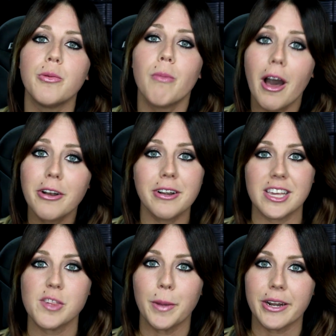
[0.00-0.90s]
modern
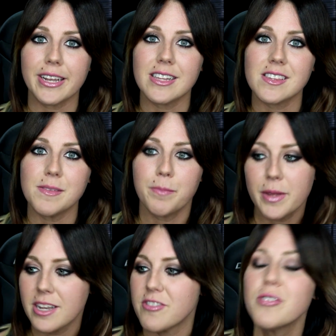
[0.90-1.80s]
experience,
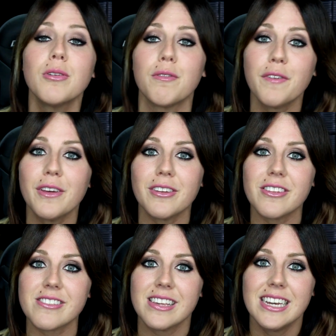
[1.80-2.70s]
but it still
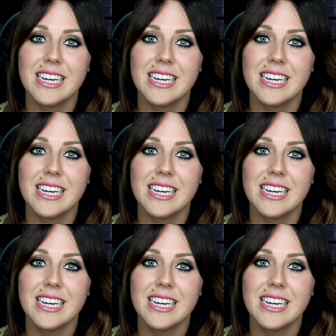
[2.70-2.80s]
feels